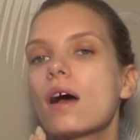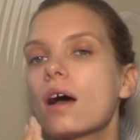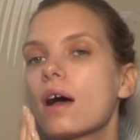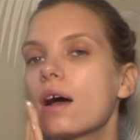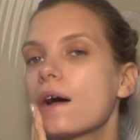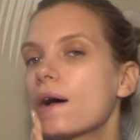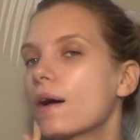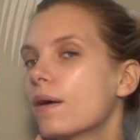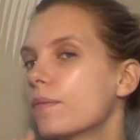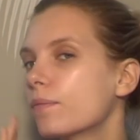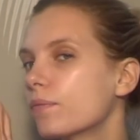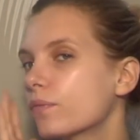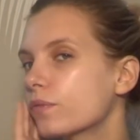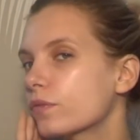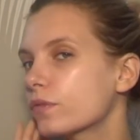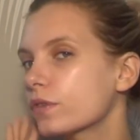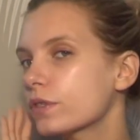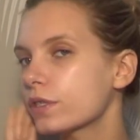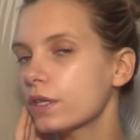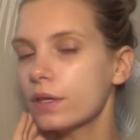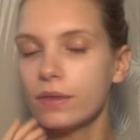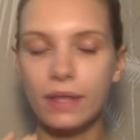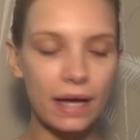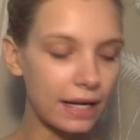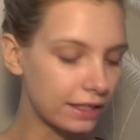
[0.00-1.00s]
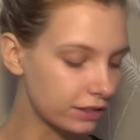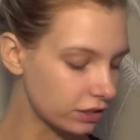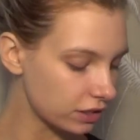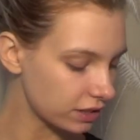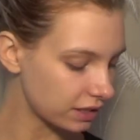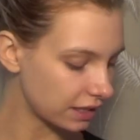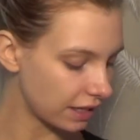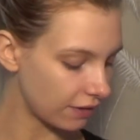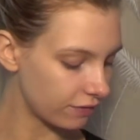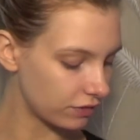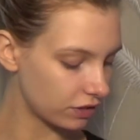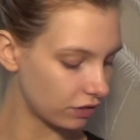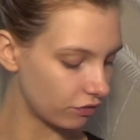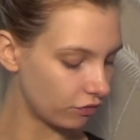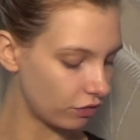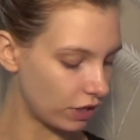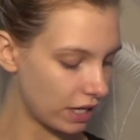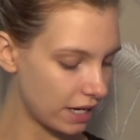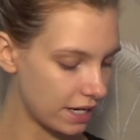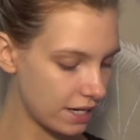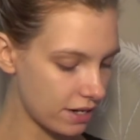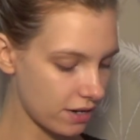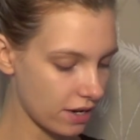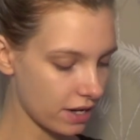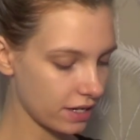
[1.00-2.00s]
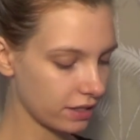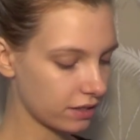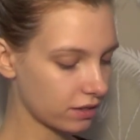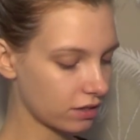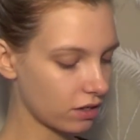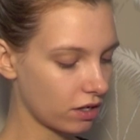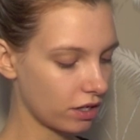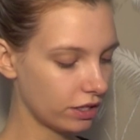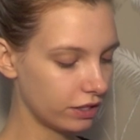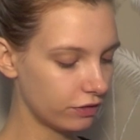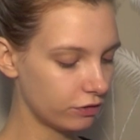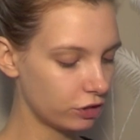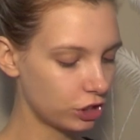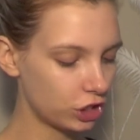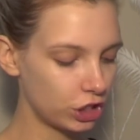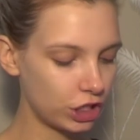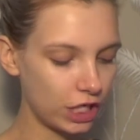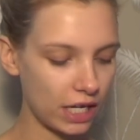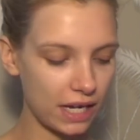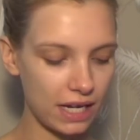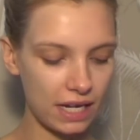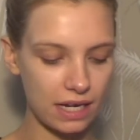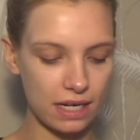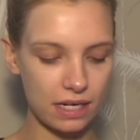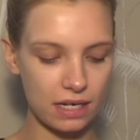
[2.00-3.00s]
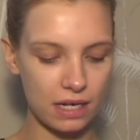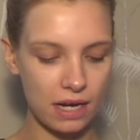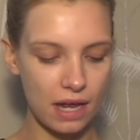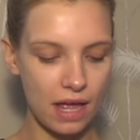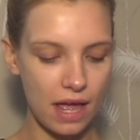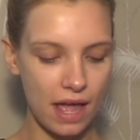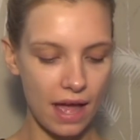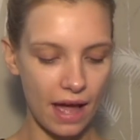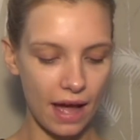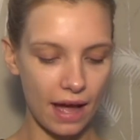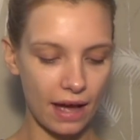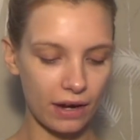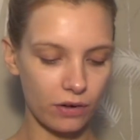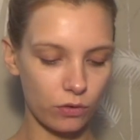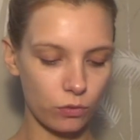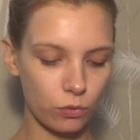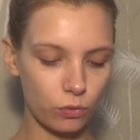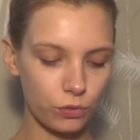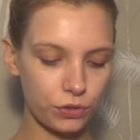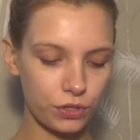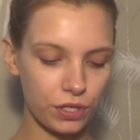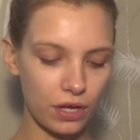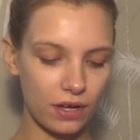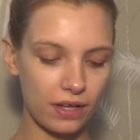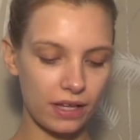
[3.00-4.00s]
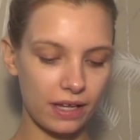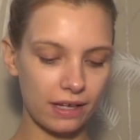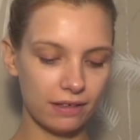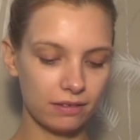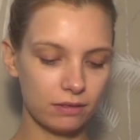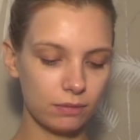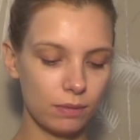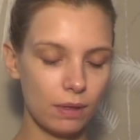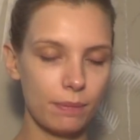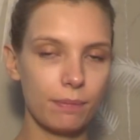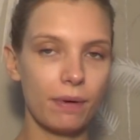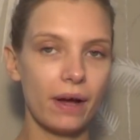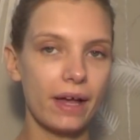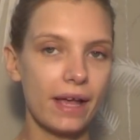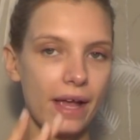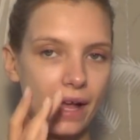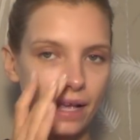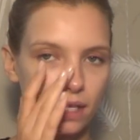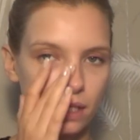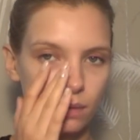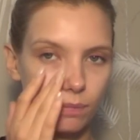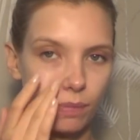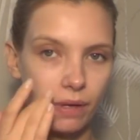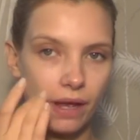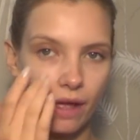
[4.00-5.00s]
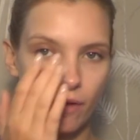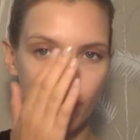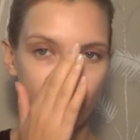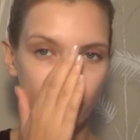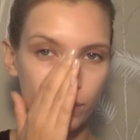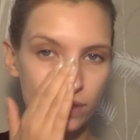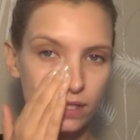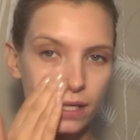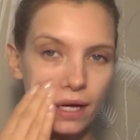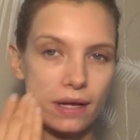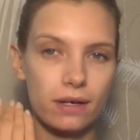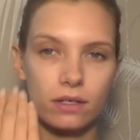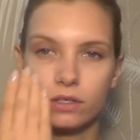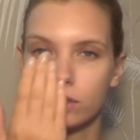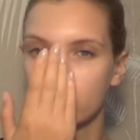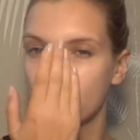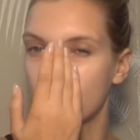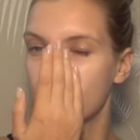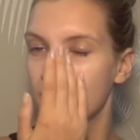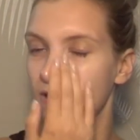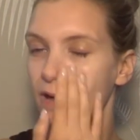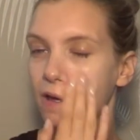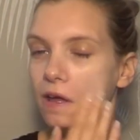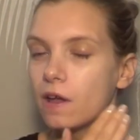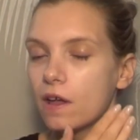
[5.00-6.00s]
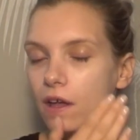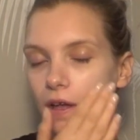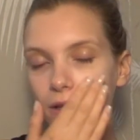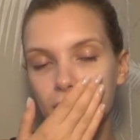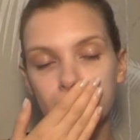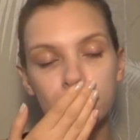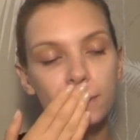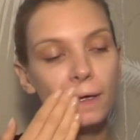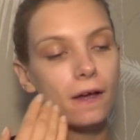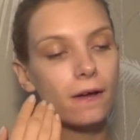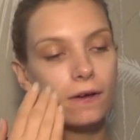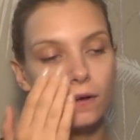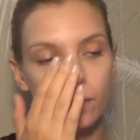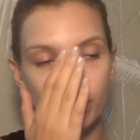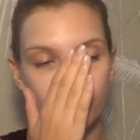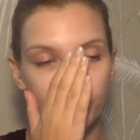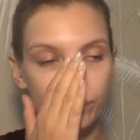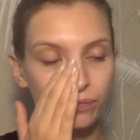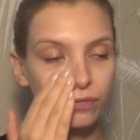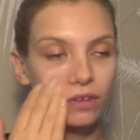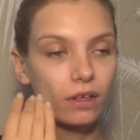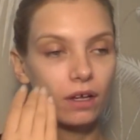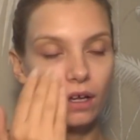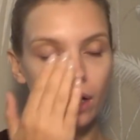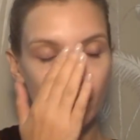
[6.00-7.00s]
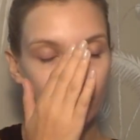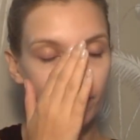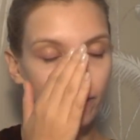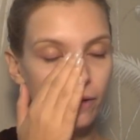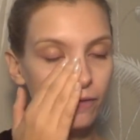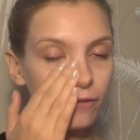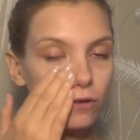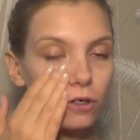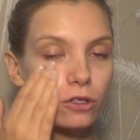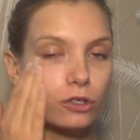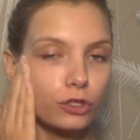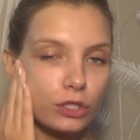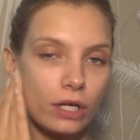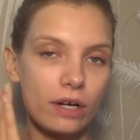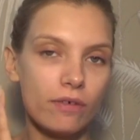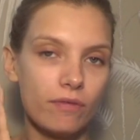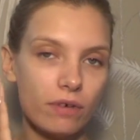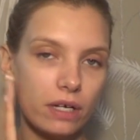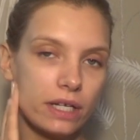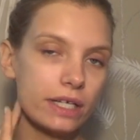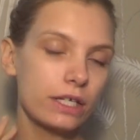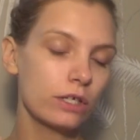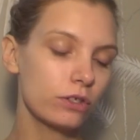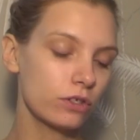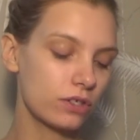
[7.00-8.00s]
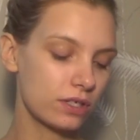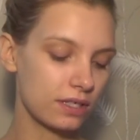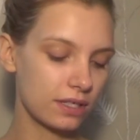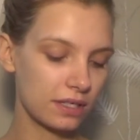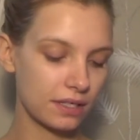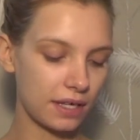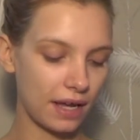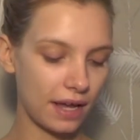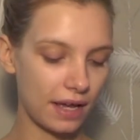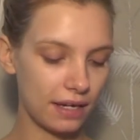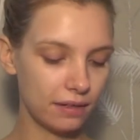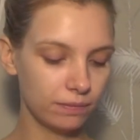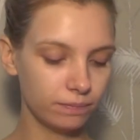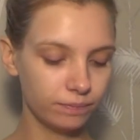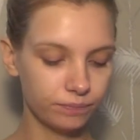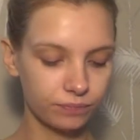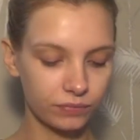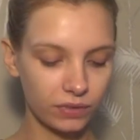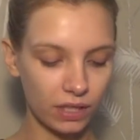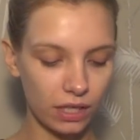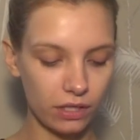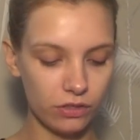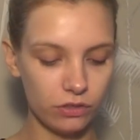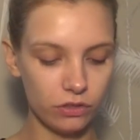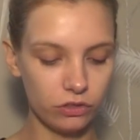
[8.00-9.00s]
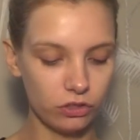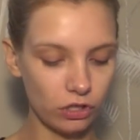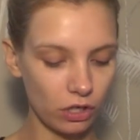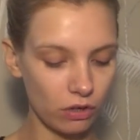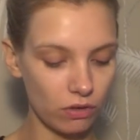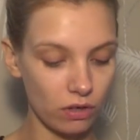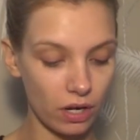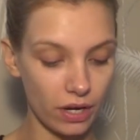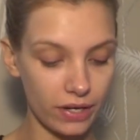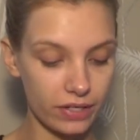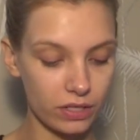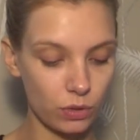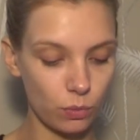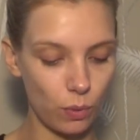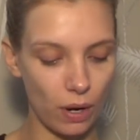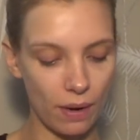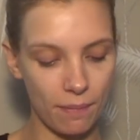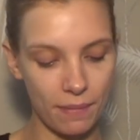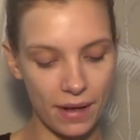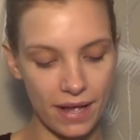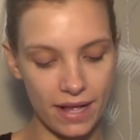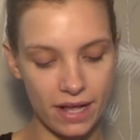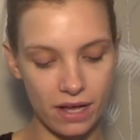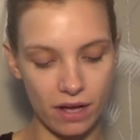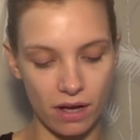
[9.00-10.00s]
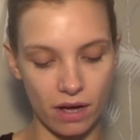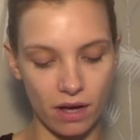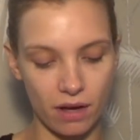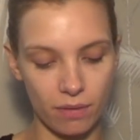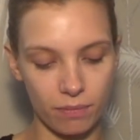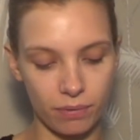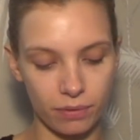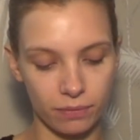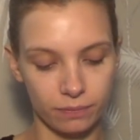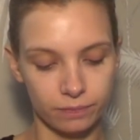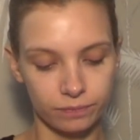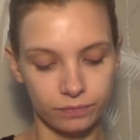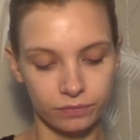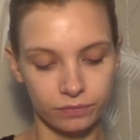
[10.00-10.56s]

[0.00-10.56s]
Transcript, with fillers: Um, so that just gives a really nice kind of sheen and also gives me my SPF protection. So if you've got generally good skin and you don't like to wear makeup,